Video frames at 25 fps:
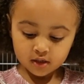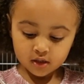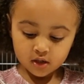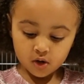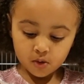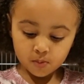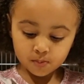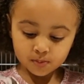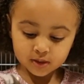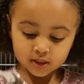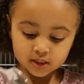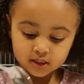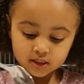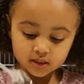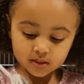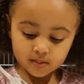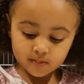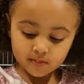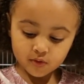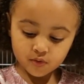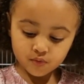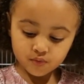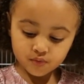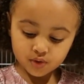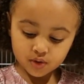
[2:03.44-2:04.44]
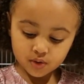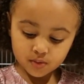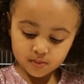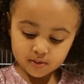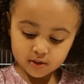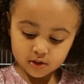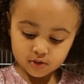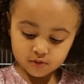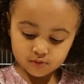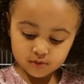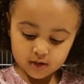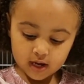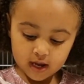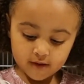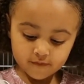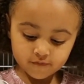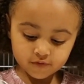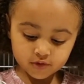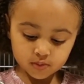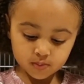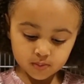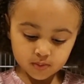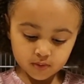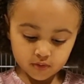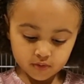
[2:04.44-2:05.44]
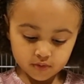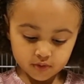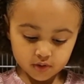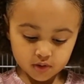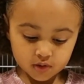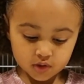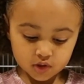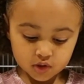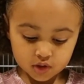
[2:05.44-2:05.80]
There's some a little bit left, but we could